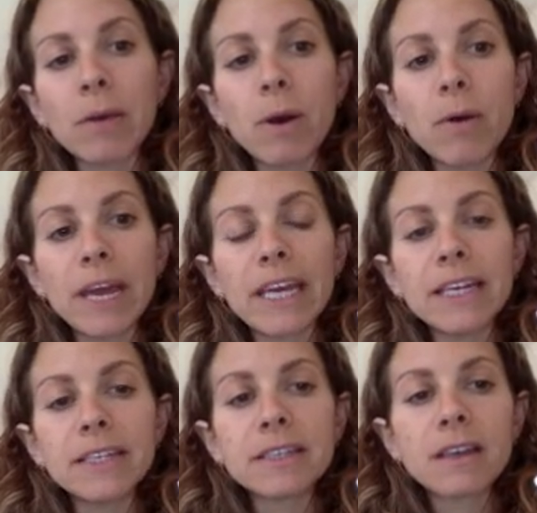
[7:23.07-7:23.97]

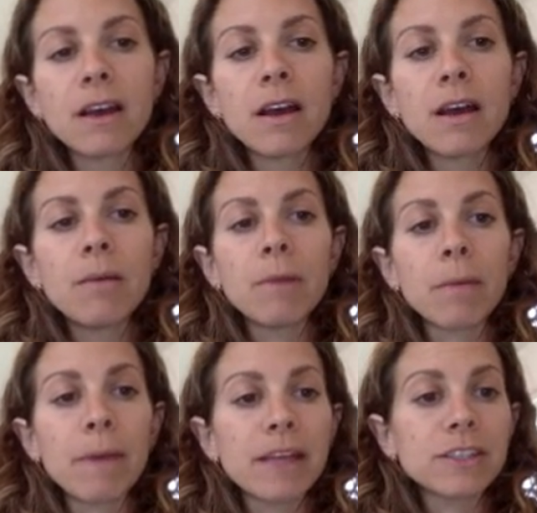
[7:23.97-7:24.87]
is
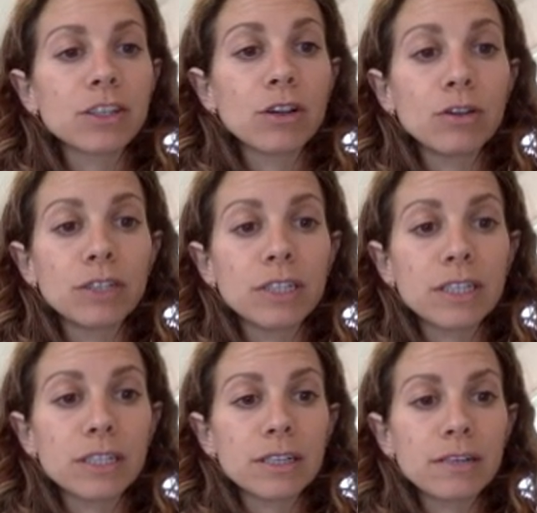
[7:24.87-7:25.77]
Macbeth's
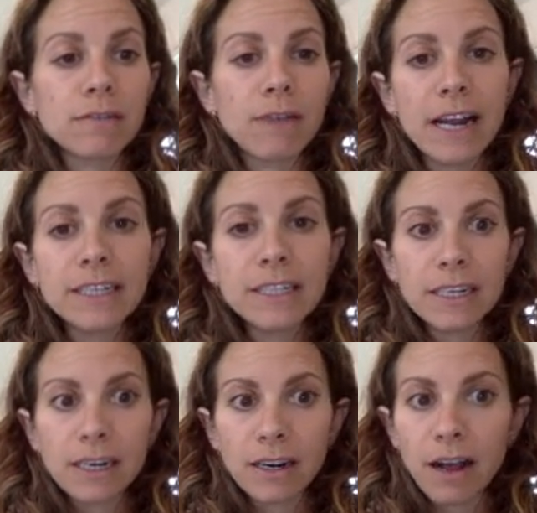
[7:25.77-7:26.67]
closest
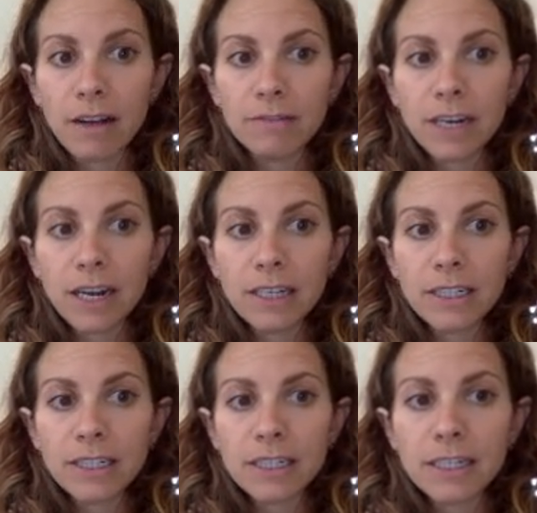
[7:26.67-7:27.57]
friend and
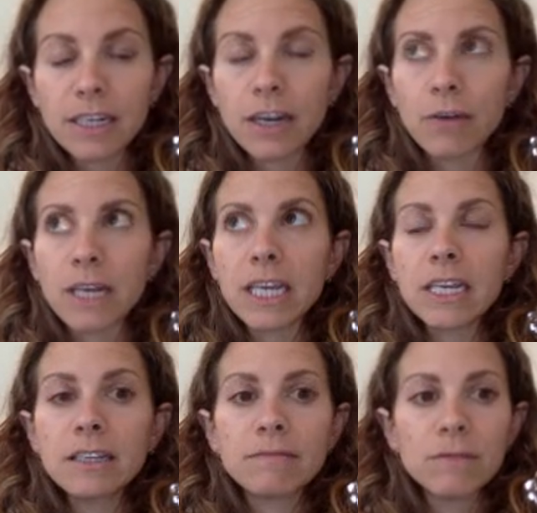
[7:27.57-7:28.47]
confidant, he
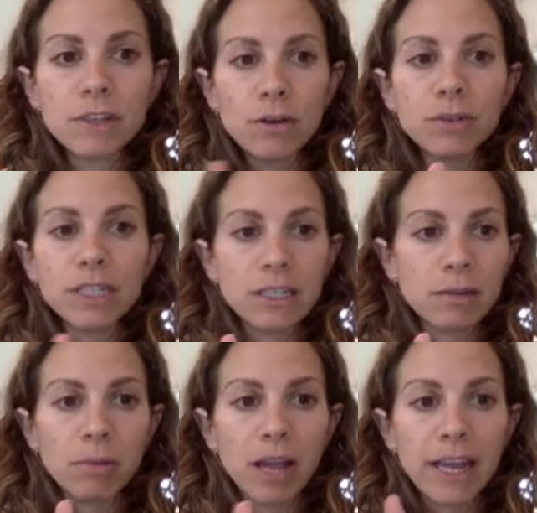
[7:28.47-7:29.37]
notes in
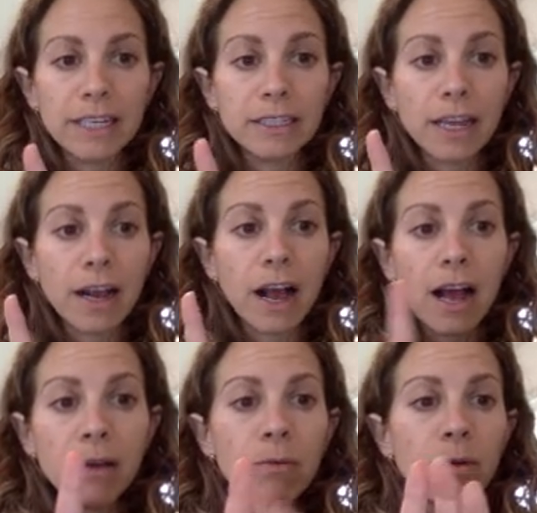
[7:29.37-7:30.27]
the play, he's like,
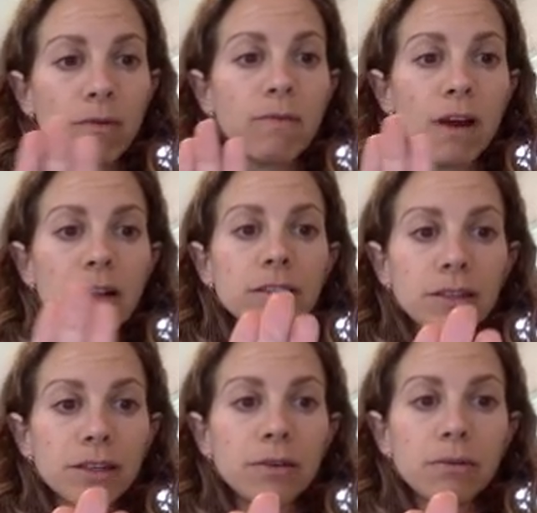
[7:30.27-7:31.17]
I will
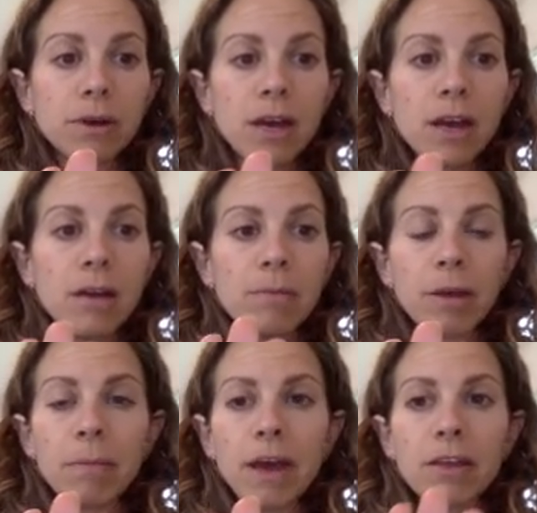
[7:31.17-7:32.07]
follow you,
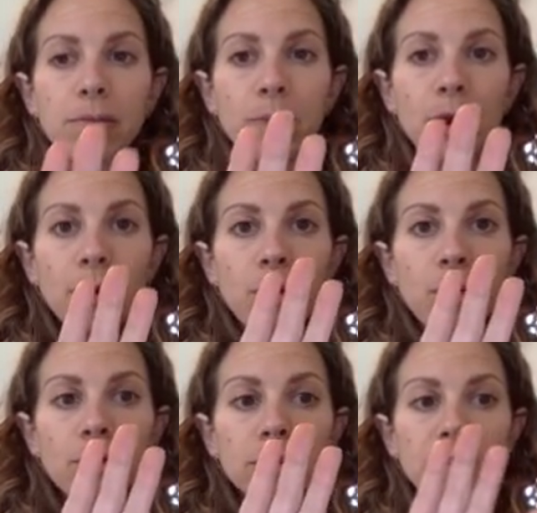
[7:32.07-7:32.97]
Macbeth, but
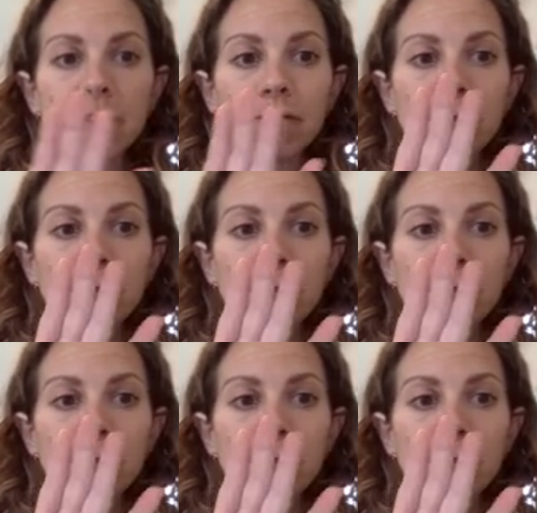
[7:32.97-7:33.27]
if,